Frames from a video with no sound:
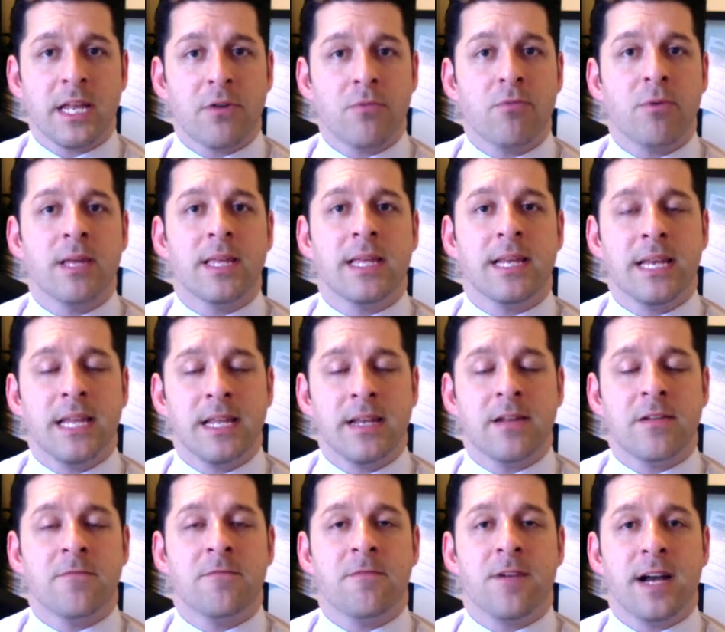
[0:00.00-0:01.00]
you really need
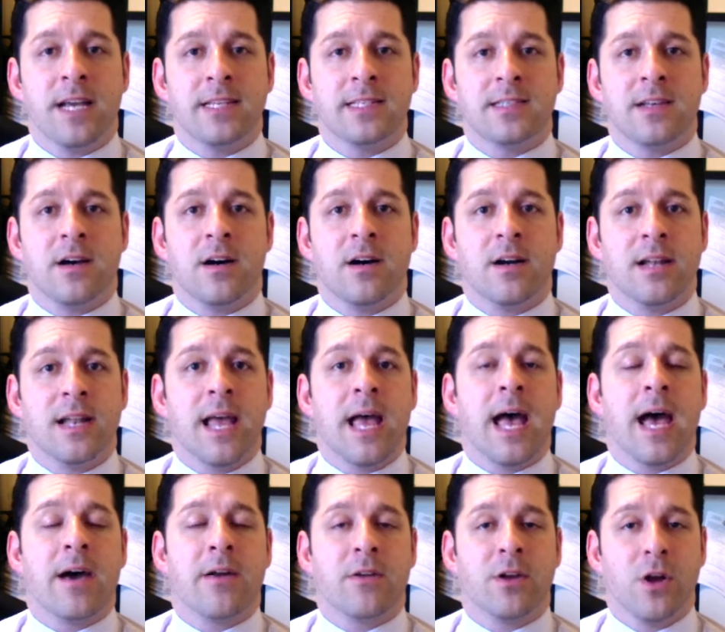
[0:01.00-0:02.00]
advice on
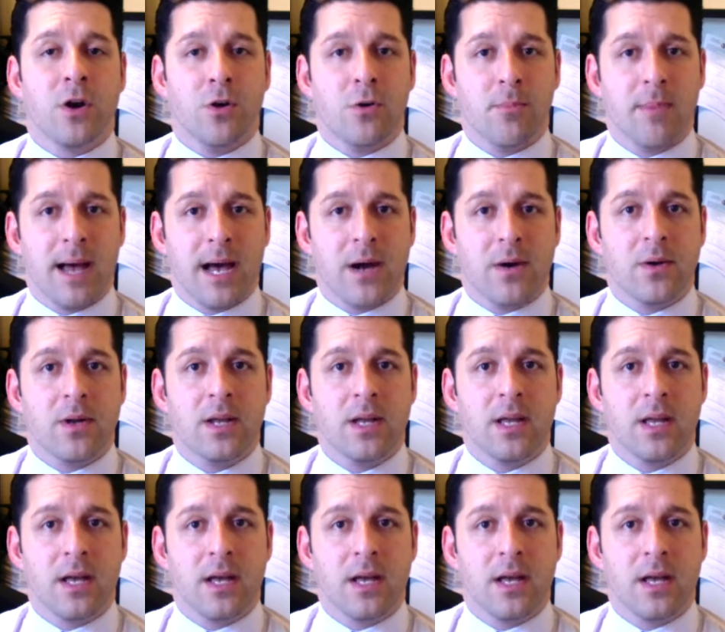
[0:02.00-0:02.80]
how to go about